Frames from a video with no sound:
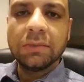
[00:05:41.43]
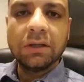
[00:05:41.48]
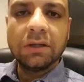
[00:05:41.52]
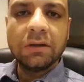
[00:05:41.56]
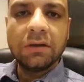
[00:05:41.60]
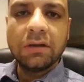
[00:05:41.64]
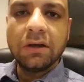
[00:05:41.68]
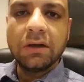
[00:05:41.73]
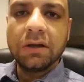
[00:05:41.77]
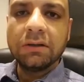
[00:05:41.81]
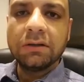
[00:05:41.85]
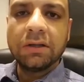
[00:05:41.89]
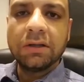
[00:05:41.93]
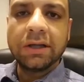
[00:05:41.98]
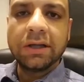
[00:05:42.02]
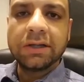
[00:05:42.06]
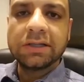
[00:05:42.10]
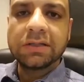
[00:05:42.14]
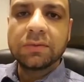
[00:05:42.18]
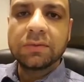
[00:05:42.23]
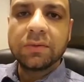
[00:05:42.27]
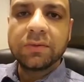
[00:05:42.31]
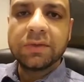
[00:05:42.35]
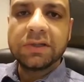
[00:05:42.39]

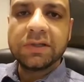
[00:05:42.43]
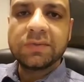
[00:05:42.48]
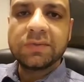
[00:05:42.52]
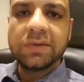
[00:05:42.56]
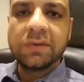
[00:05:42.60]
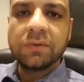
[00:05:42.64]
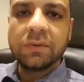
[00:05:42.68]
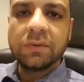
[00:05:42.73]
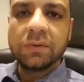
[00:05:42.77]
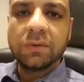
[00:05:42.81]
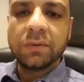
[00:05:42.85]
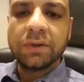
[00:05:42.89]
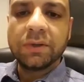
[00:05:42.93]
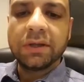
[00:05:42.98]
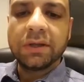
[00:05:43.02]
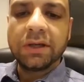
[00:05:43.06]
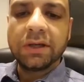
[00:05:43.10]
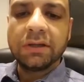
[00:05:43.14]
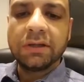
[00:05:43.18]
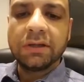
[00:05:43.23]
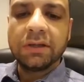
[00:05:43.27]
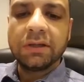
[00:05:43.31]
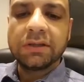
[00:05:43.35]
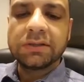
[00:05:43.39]
contact some of these people with
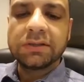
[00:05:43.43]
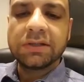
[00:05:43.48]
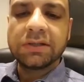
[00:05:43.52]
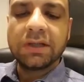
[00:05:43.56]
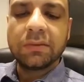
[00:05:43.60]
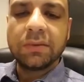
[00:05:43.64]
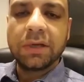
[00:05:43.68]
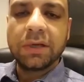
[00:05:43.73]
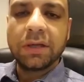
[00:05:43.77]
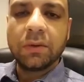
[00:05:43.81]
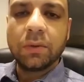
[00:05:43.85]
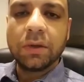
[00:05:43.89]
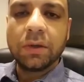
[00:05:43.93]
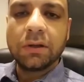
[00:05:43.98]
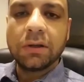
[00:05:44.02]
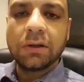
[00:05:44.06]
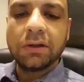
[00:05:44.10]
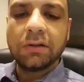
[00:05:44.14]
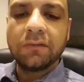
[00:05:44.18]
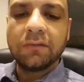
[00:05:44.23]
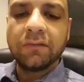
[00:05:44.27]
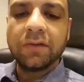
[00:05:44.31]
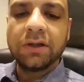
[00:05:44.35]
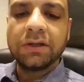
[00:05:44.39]
ideas, they may well
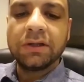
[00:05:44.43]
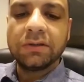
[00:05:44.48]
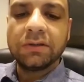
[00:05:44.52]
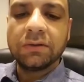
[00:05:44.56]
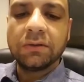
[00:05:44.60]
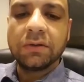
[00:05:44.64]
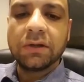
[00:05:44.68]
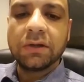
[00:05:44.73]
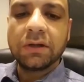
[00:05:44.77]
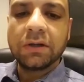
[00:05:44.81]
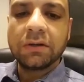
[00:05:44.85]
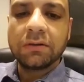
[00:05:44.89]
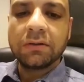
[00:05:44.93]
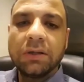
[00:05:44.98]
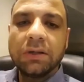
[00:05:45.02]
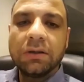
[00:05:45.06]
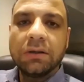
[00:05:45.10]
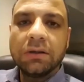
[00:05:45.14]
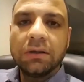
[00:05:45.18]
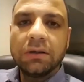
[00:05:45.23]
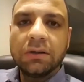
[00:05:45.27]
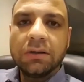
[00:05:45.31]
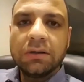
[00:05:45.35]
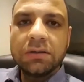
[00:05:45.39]
invite you there.
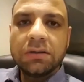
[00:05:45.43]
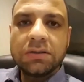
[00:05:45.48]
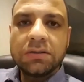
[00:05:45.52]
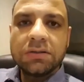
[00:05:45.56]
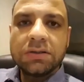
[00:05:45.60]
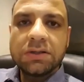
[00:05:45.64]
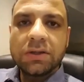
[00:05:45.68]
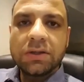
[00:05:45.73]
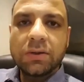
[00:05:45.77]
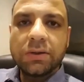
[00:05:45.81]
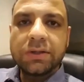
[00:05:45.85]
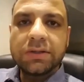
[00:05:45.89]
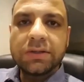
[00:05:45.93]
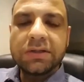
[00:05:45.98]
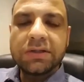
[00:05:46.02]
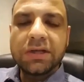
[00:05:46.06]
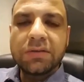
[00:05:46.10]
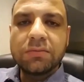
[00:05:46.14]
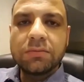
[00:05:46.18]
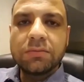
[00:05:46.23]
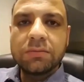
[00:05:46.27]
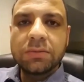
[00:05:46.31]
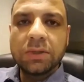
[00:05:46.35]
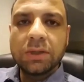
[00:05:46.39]
So in
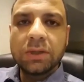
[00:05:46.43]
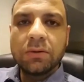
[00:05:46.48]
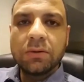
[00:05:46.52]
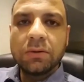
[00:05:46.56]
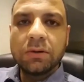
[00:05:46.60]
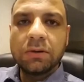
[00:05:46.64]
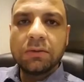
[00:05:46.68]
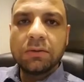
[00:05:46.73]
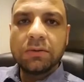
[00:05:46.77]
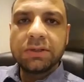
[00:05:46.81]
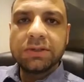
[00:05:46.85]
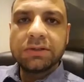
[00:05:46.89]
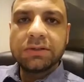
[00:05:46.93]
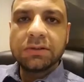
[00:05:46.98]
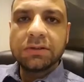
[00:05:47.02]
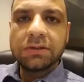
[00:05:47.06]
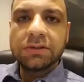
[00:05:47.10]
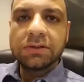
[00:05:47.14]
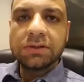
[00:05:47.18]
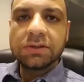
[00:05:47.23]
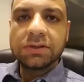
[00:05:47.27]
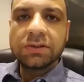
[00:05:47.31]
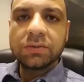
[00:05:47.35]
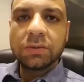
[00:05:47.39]
some, local
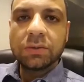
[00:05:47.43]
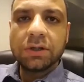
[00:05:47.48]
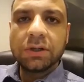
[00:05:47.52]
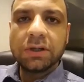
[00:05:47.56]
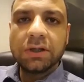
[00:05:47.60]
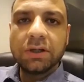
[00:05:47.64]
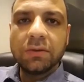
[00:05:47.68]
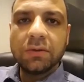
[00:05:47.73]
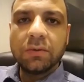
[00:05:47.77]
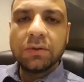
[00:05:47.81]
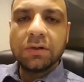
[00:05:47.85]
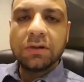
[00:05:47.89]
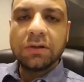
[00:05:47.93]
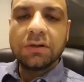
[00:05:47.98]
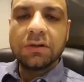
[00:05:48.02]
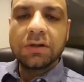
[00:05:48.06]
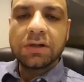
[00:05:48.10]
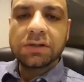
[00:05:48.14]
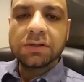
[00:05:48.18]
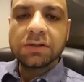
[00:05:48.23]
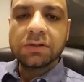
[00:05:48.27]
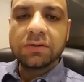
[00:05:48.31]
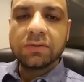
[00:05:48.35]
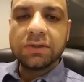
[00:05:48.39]
researchers working with
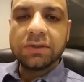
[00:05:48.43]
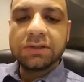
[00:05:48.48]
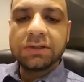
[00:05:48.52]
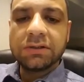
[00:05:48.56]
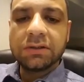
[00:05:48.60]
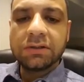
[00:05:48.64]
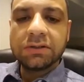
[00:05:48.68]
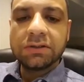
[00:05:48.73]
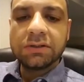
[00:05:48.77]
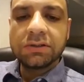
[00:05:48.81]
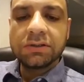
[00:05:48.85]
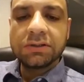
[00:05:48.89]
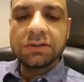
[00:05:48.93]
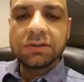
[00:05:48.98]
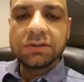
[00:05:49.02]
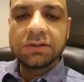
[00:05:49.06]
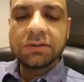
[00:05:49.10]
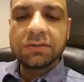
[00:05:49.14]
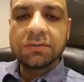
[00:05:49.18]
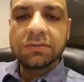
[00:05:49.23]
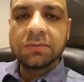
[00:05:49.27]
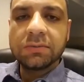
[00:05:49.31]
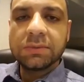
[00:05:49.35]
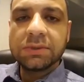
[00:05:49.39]
international researchers,
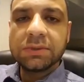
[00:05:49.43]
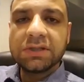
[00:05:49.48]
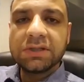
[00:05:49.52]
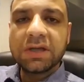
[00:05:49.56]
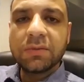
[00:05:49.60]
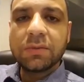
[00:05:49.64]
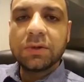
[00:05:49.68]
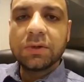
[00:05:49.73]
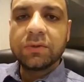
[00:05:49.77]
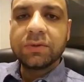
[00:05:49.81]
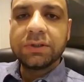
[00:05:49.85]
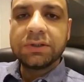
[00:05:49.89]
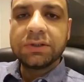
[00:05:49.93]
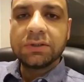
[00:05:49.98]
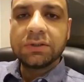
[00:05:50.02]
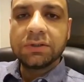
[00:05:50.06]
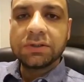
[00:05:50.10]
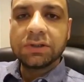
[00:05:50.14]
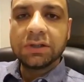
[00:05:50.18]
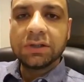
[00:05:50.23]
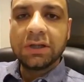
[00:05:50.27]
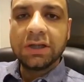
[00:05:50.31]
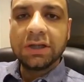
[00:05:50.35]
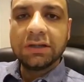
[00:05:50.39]
summer
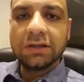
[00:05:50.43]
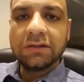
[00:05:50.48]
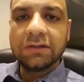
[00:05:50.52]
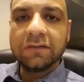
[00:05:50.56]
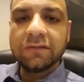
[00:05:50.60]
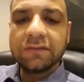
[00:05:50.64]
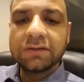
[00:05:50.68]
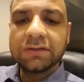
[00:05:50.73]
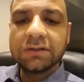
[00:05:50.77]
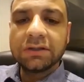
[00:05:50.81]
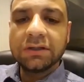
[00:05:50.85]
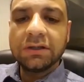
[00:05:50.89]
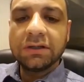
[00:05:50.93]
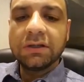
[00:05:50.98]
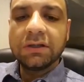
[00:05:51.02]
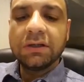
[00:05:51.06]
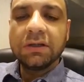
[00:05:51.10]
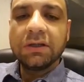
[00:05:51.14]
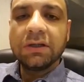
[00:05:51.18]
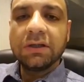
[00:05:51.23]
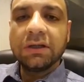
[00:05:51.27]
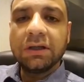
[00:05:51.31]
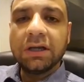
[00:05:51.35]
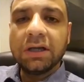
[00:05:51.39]
research electives,
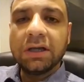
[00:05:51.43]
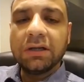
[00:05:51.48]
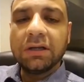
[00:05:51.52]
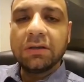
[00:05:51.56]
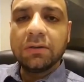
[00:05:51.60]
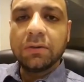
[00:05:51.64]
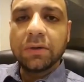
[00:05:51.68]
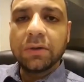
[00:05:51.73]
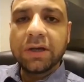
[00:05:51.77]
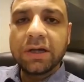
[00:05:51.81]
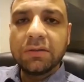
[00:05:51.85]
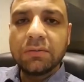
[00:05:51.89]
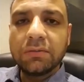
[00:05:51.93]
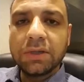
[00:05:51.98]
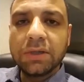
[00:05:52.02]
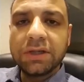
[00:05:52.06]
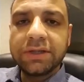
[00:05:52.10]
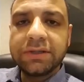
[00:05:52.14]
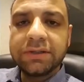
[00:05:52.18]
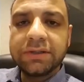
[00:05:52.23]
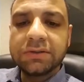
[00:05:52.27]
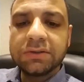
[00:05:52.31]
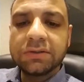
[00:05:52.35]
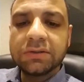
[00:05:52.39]
getting grant
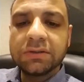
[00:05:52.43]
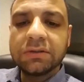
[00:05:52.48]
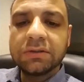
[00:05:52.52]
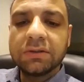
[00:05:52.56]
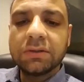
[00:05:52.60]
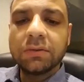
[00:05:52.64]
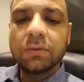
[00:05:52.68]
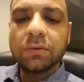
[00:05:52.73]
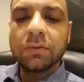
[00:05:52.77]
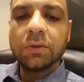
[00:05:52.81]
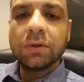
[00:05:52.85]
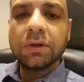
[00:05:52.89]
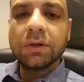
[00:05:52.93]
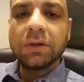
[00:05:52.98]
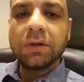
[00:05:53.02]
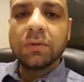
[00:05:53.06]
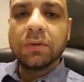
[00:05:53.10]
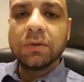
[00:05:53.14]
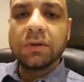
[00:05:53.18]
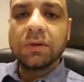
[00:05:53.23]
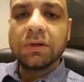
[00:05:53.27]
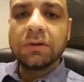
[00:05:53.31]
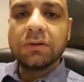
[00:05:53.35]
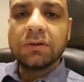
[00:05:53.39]
monies, working
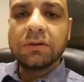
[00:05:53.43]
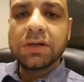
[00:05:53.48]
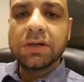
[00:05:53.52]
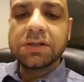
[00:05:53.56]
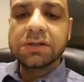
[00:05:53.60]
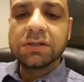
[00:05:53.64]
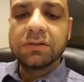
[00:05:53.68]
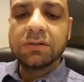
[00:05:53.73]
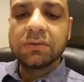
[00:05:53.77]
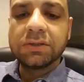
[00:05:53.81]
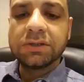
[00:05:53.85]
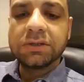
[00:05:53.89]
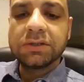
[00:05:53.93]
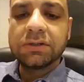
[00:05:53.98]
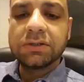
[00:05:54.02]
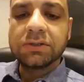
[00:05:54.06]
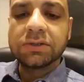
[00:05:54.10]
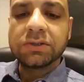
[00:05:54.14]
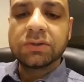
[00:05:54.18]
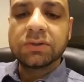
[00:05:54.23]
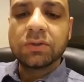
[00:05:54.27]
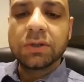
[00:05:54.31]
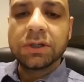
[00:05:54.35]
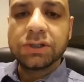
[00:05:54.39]
with international
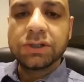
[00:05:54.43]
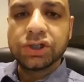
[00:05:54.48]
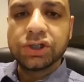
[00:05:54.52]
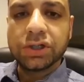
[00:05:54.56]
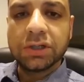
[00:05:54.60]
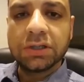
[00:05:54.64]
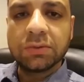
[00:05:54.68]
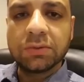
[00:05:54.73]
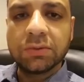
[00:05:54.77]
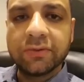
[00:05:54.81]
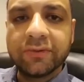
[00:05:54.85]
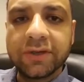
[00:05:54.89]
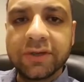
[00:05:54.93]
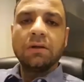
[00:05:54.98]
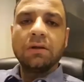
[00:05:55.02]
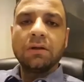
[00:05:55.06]
researchers who are adjunct professors.